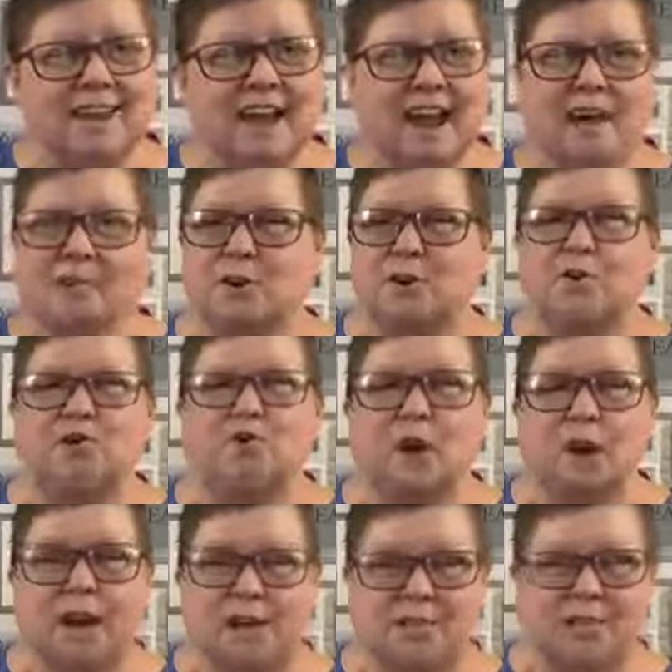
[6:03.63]
Have a
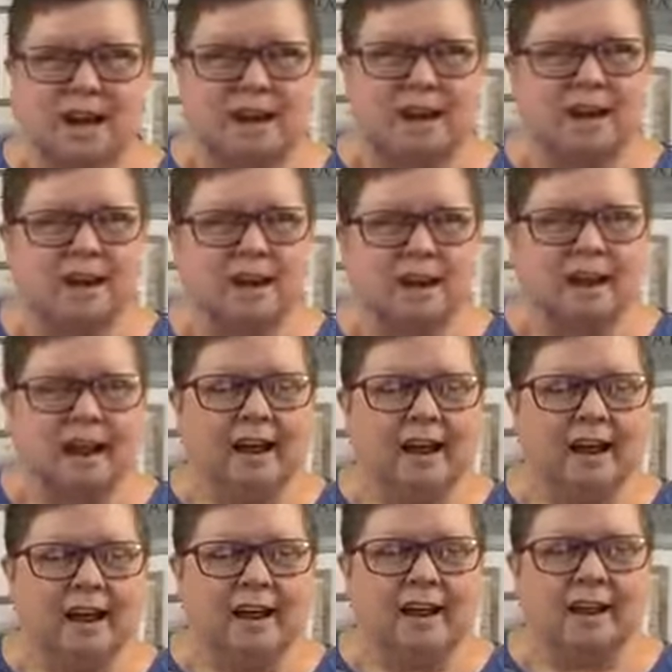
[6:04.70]
great day
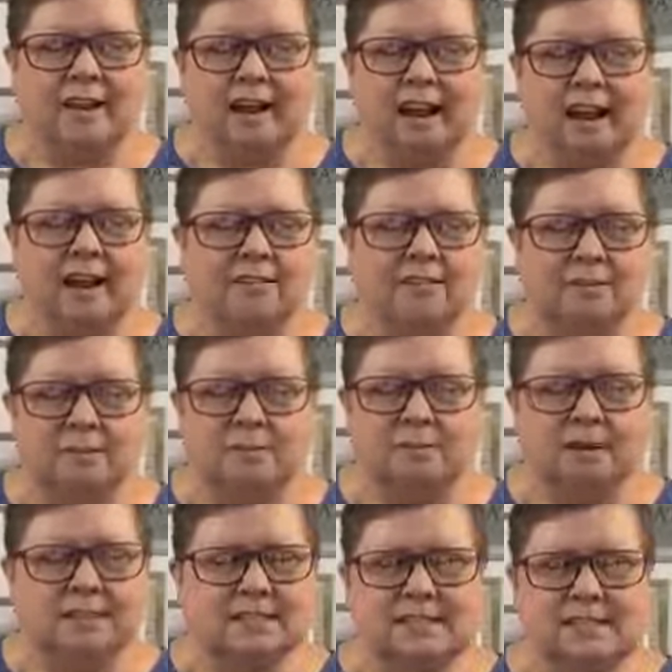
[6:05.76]
and have some
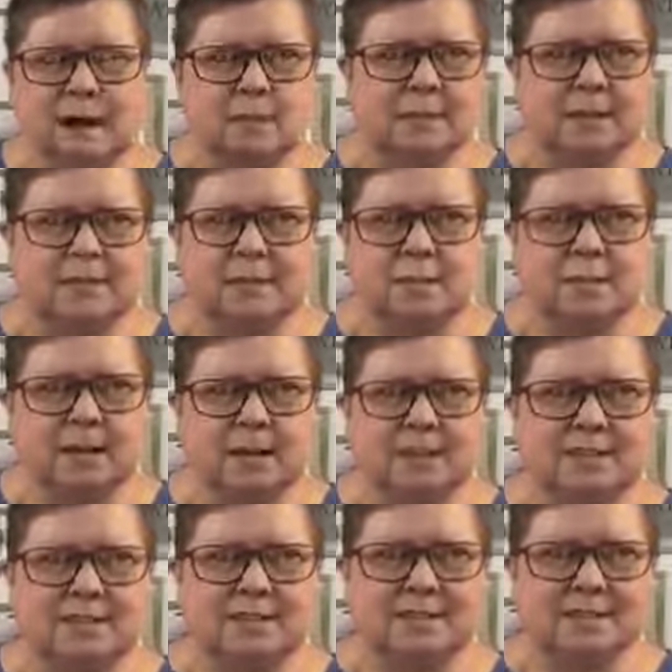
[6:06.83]
fun stabbing something
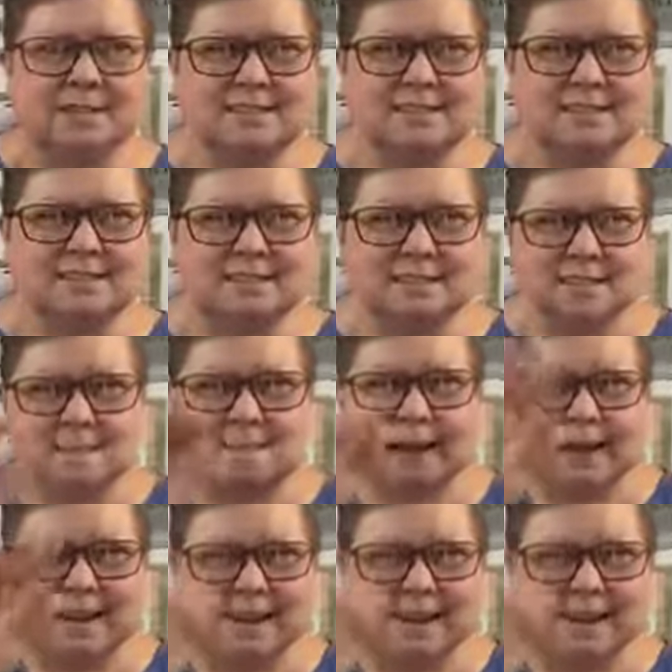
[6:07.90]
into existence. Bye.